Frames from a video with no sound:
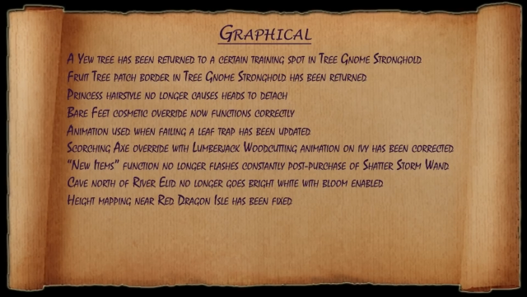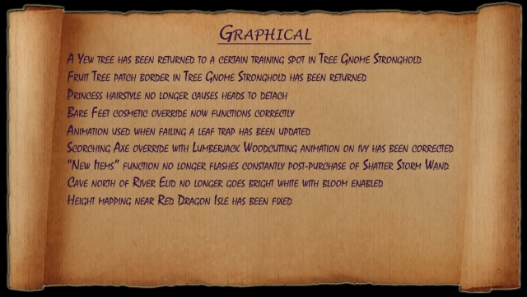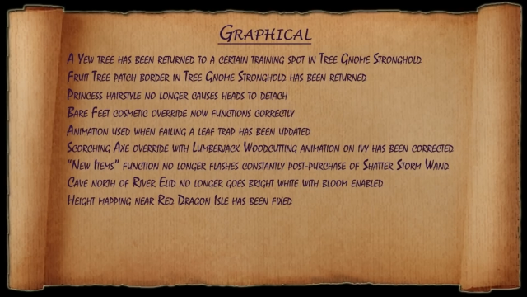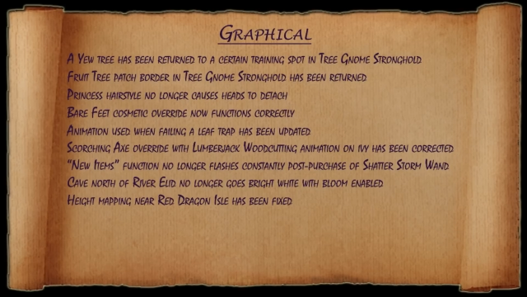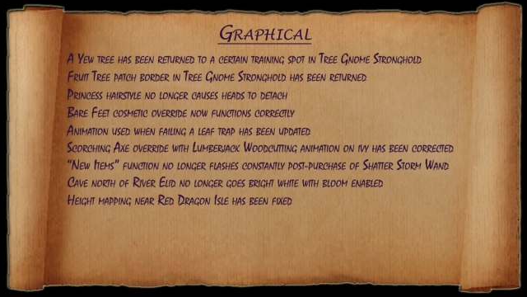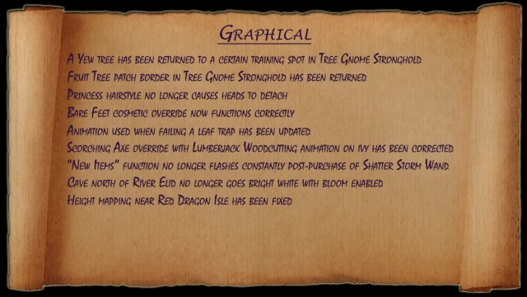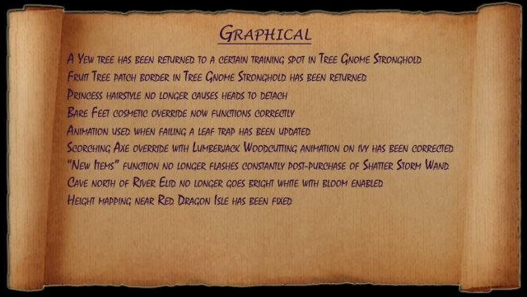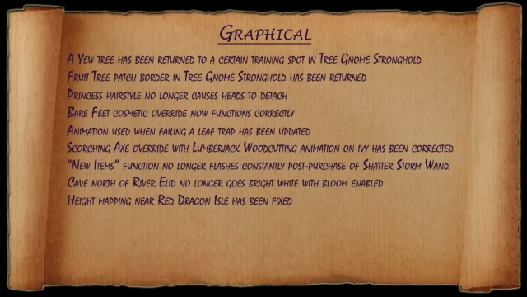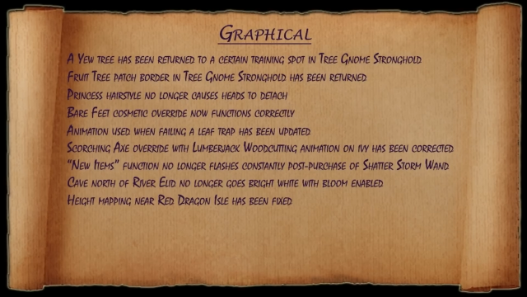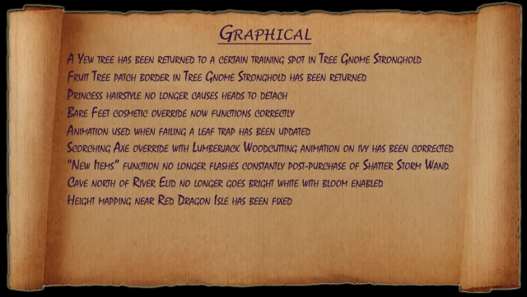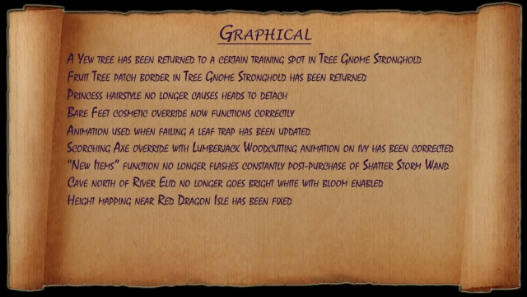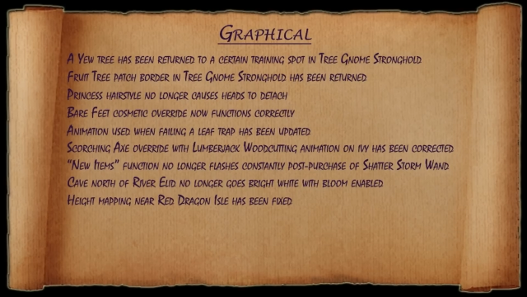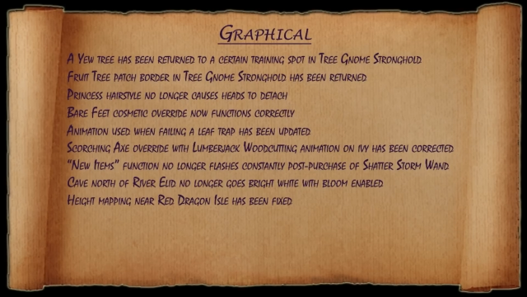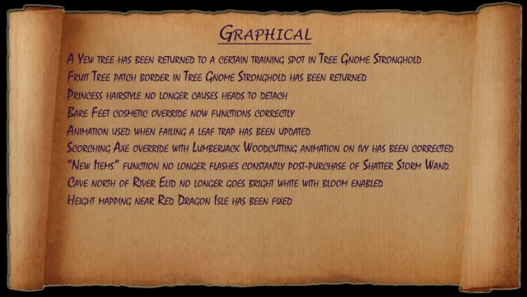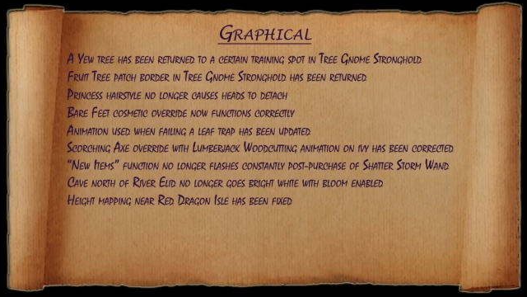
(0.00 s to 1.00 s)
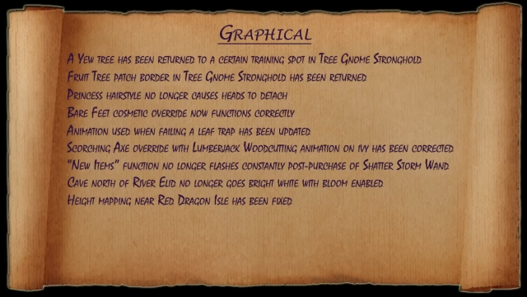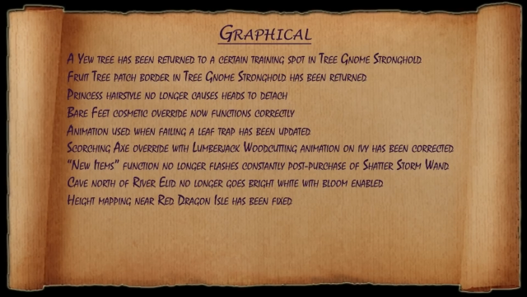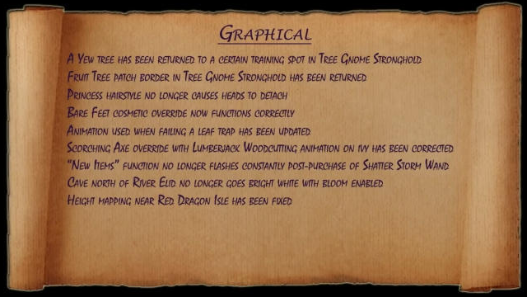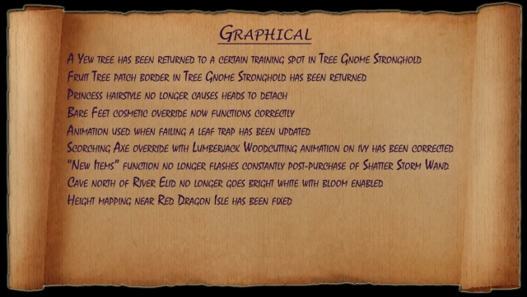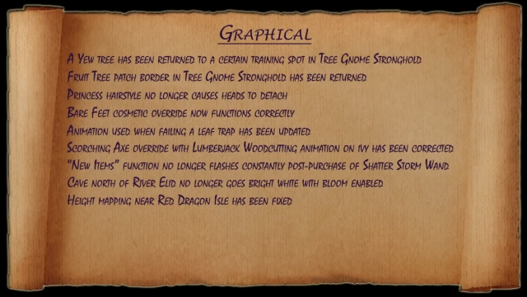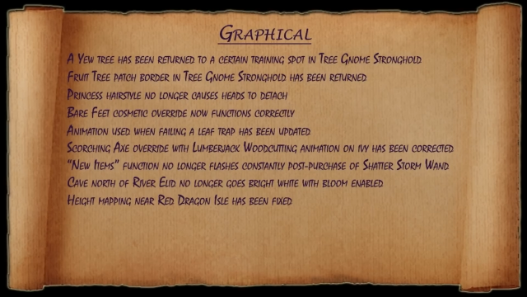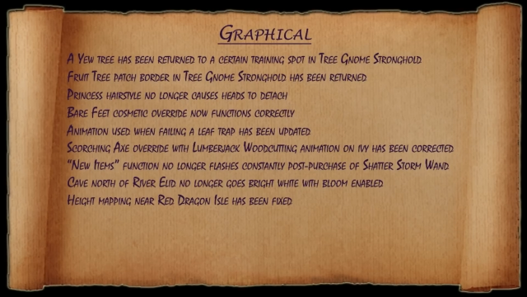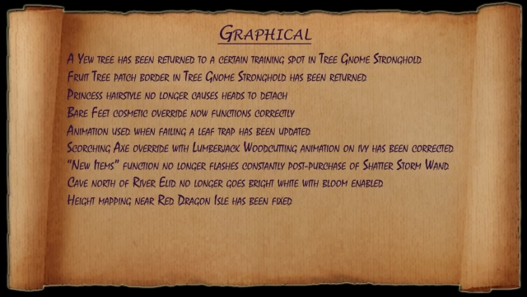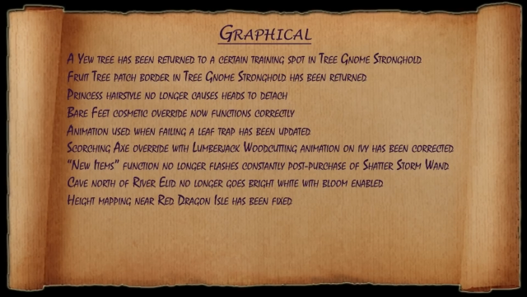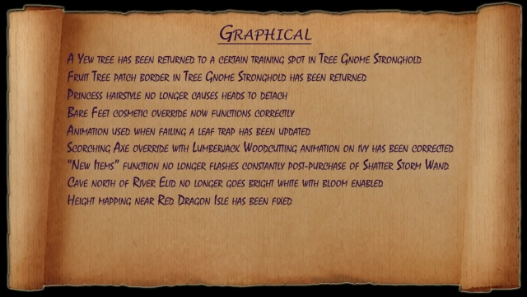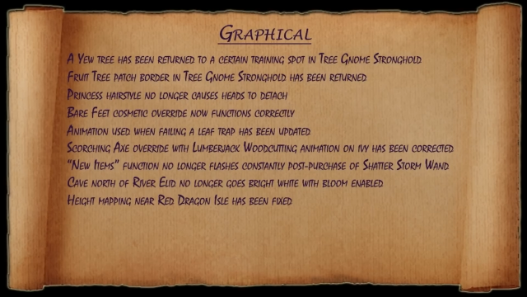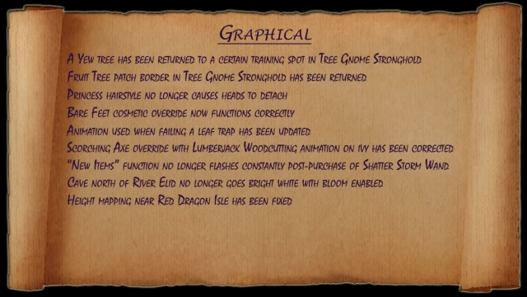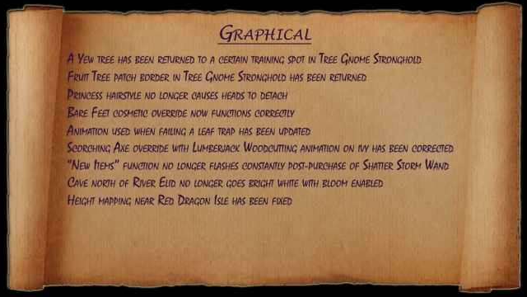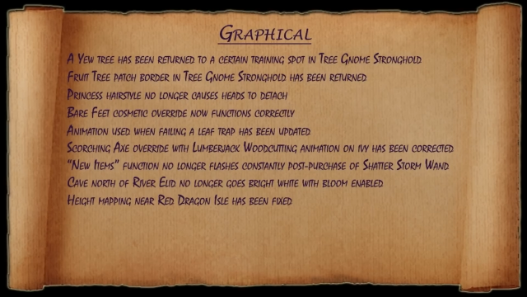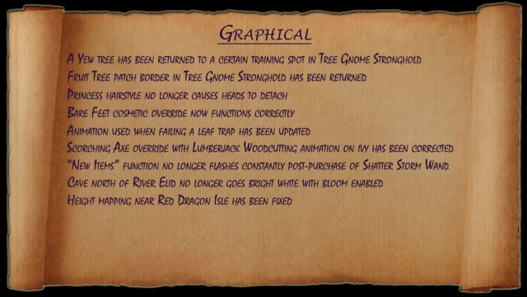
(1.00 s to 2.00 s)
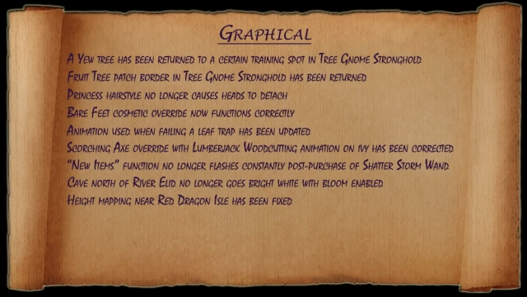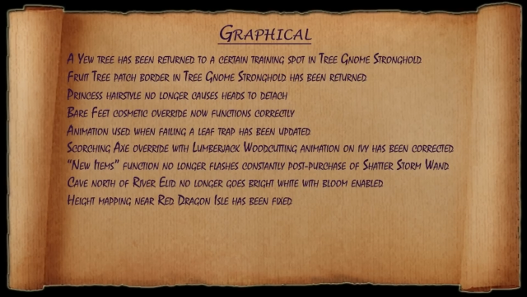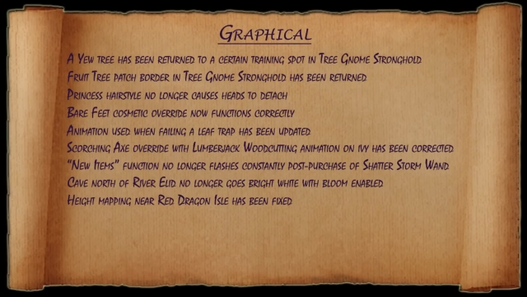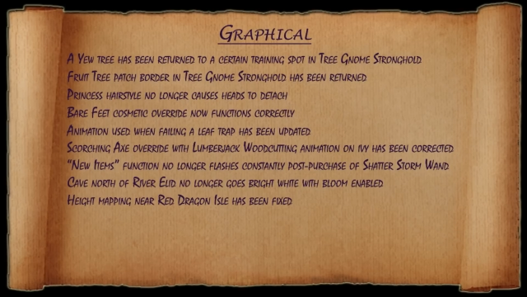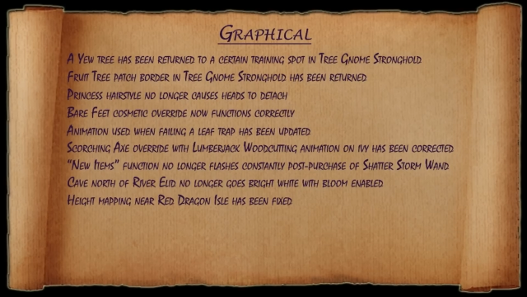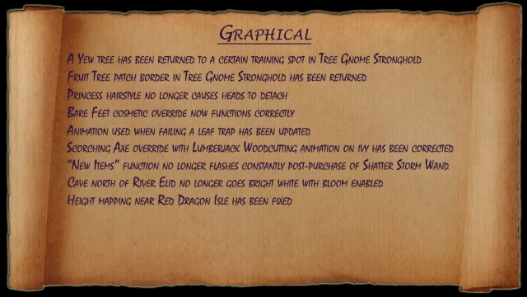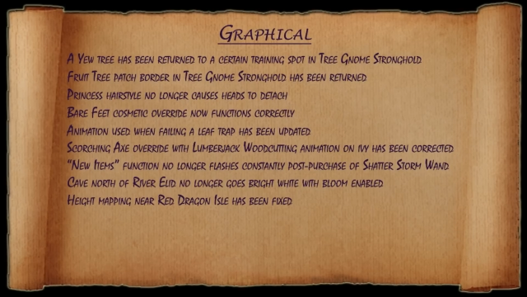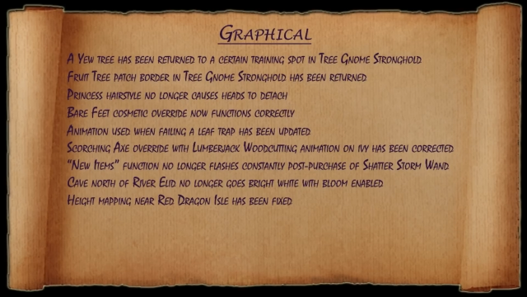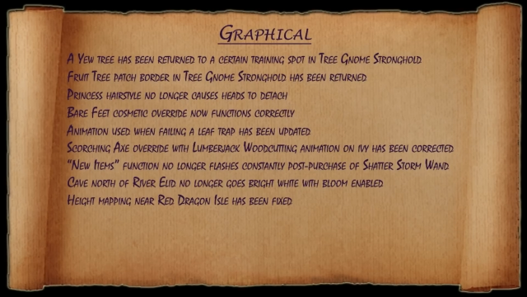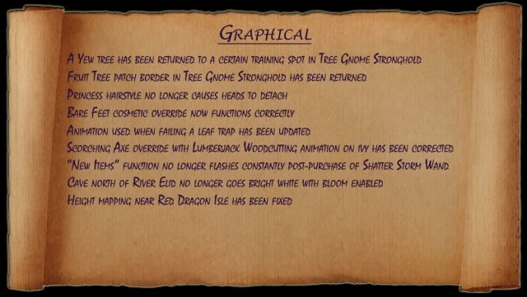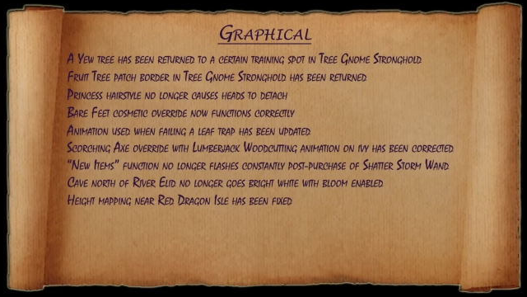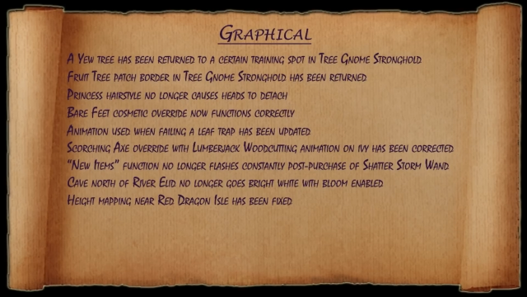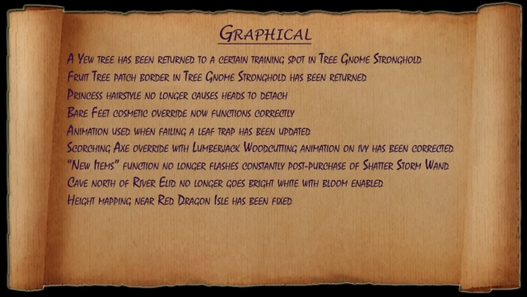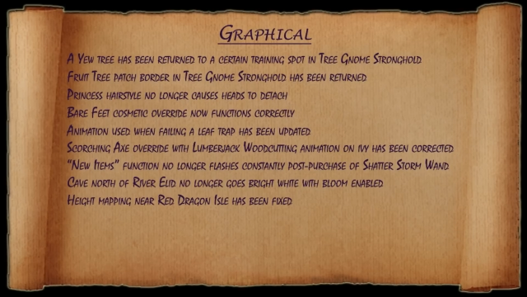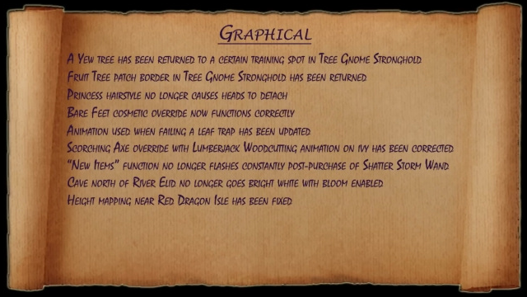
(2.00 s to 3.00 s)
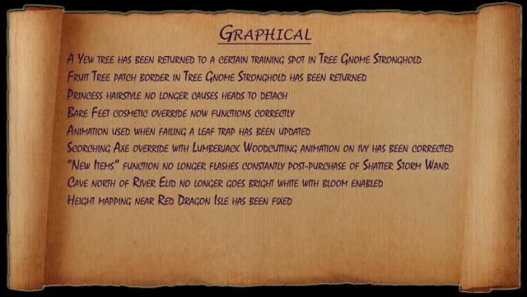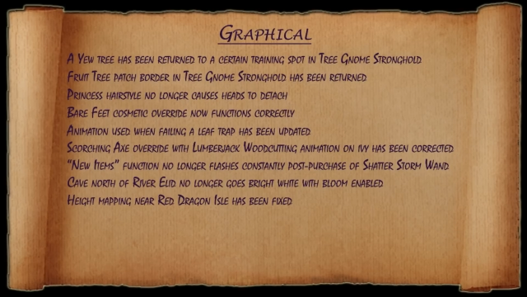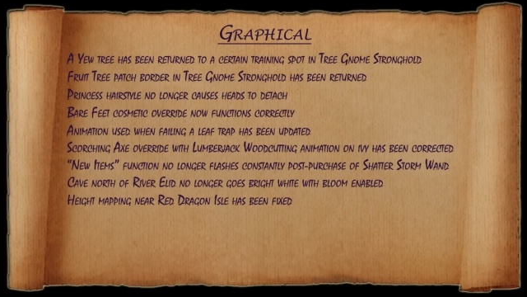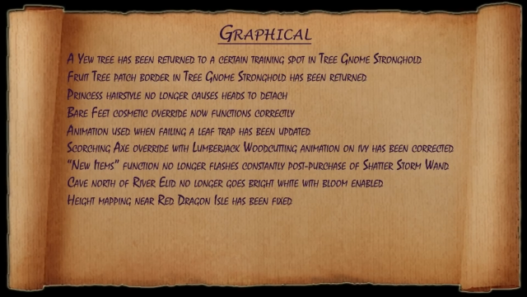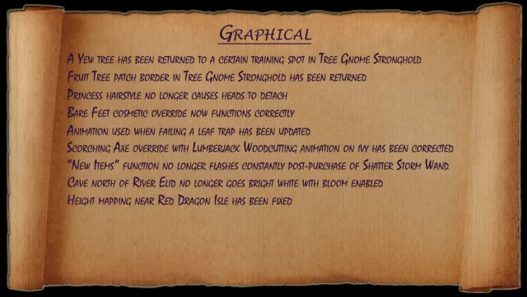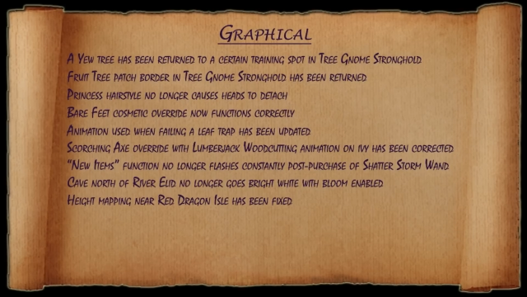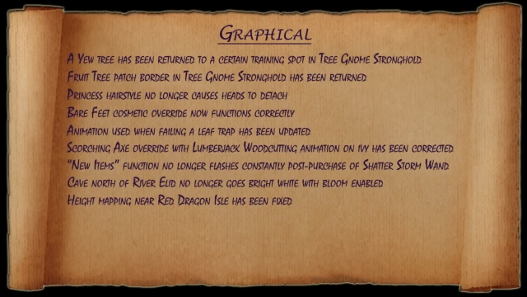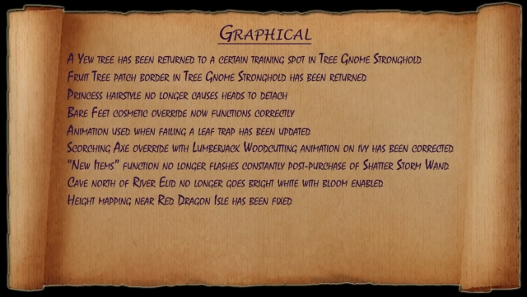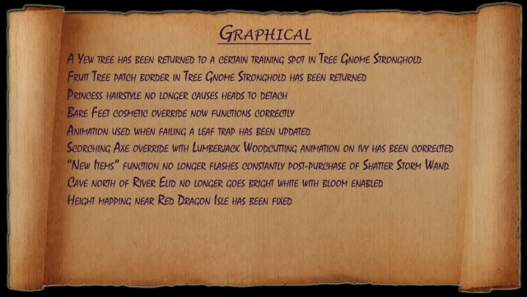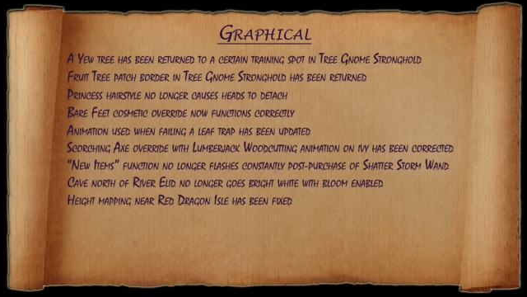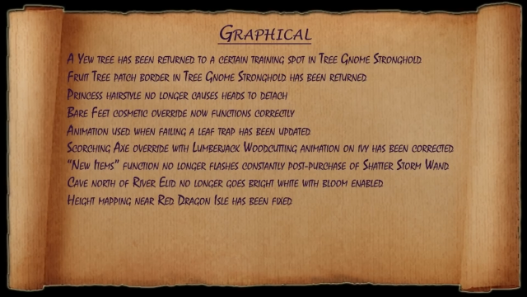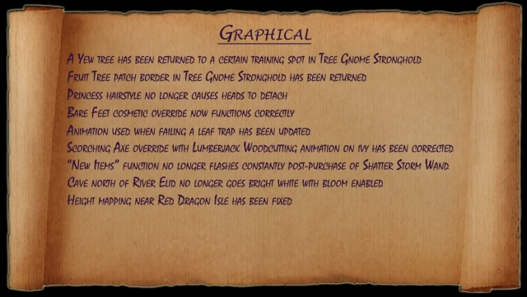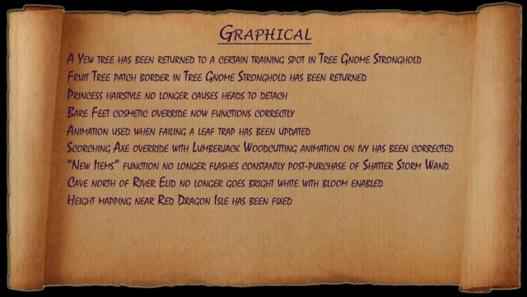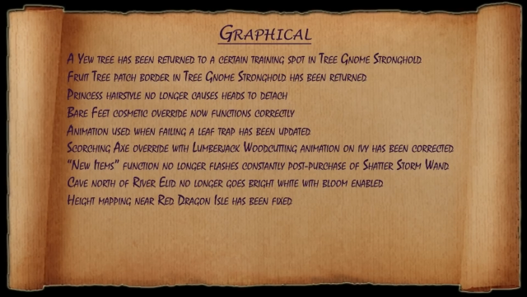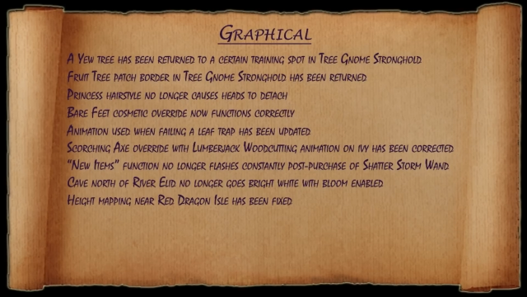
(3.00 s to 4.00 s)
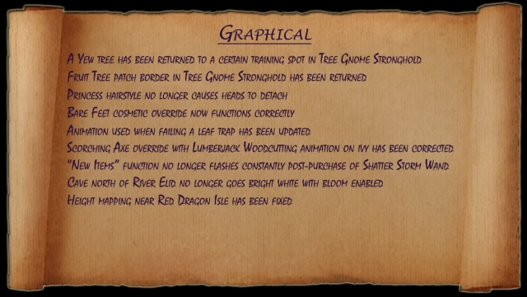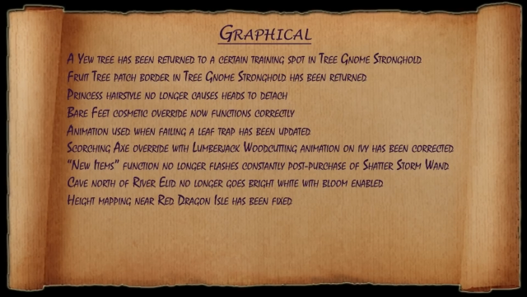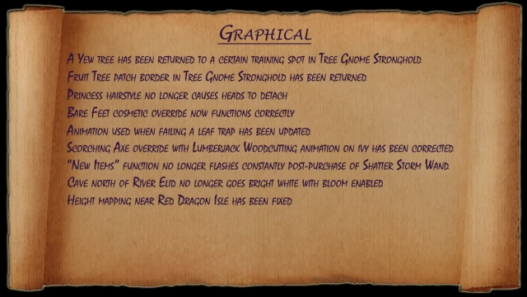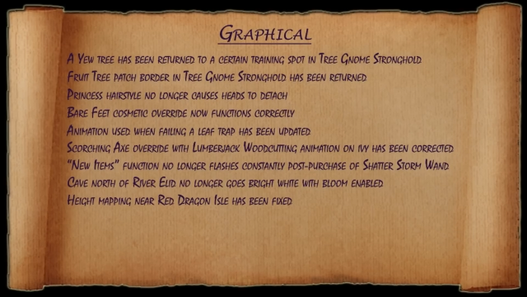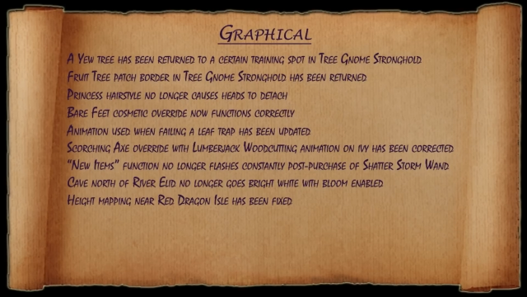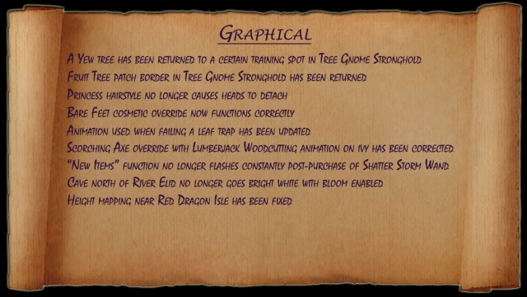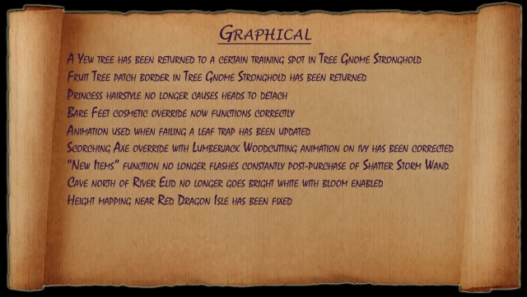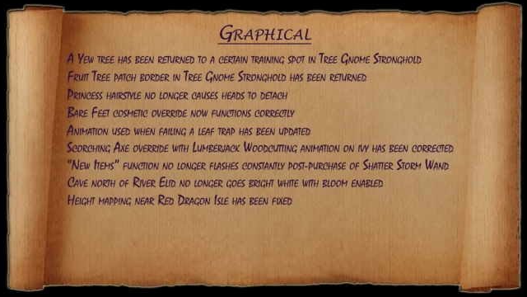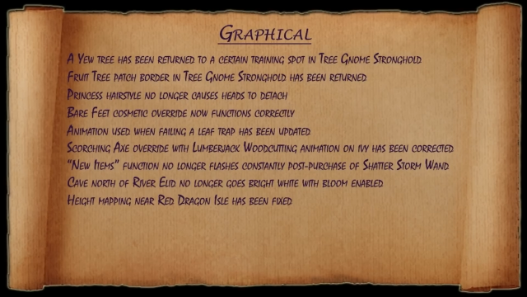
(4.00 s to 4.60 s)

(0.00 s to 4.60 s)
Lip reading: (no speaker visible)